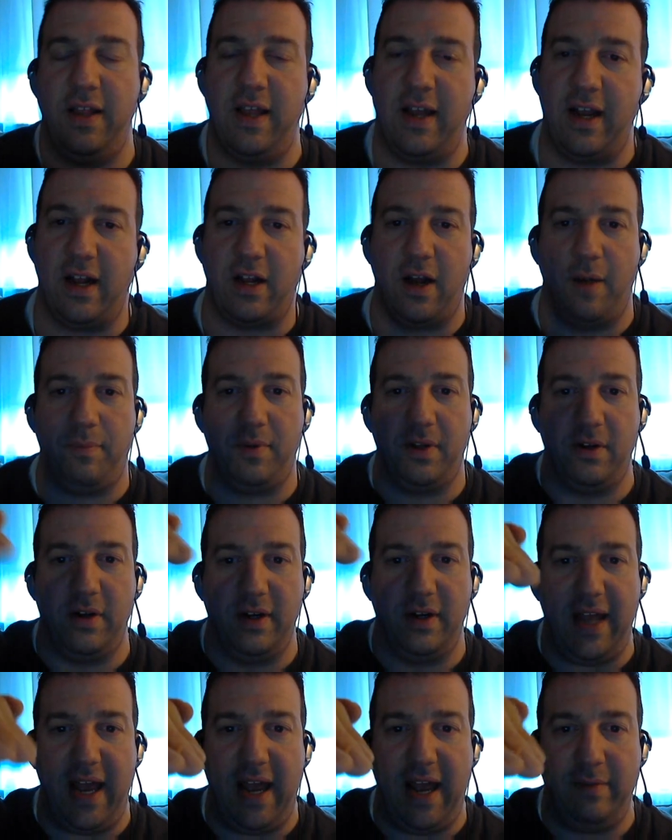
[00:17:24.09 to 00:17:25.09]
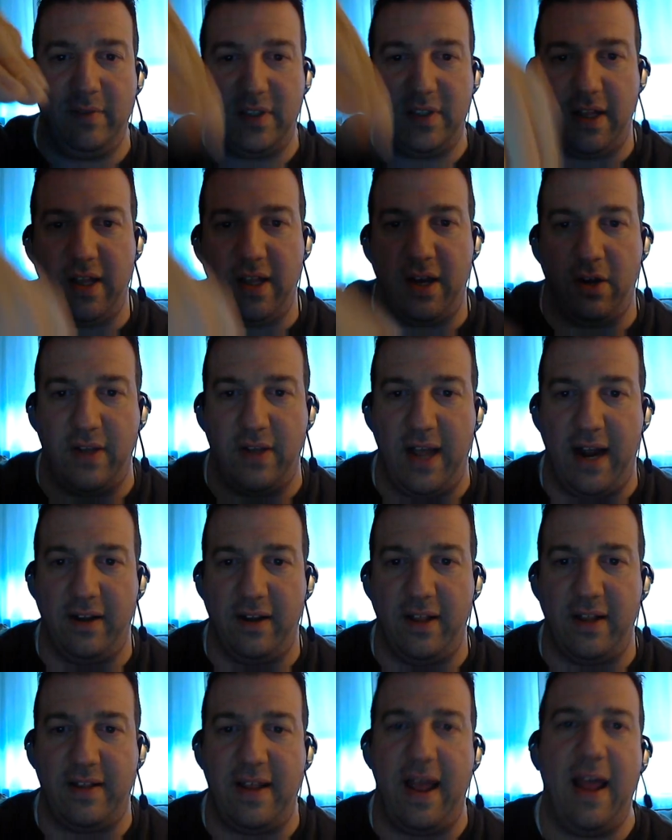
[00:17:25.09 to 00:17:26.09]
They get a couple of good games, then they go
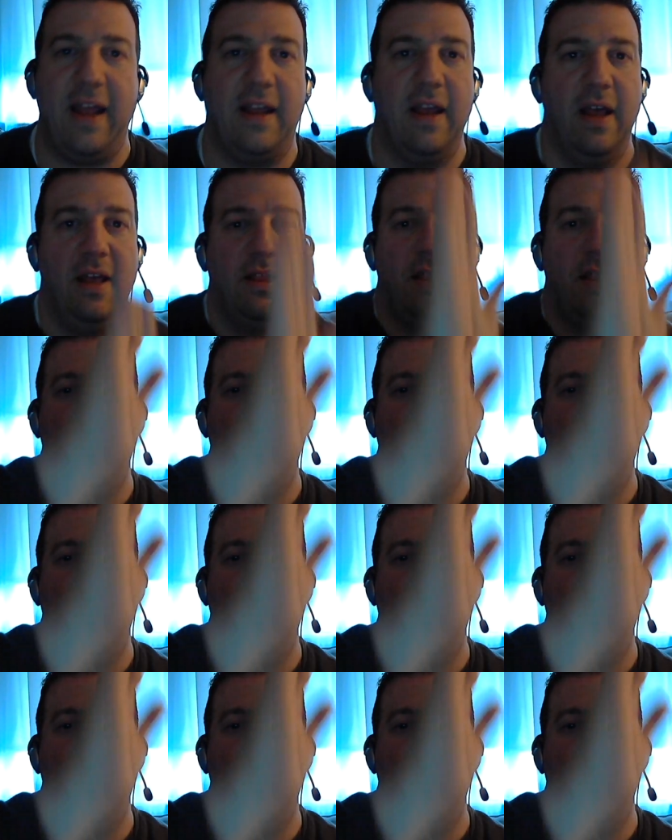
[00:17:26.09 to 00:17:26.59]
down in the tank.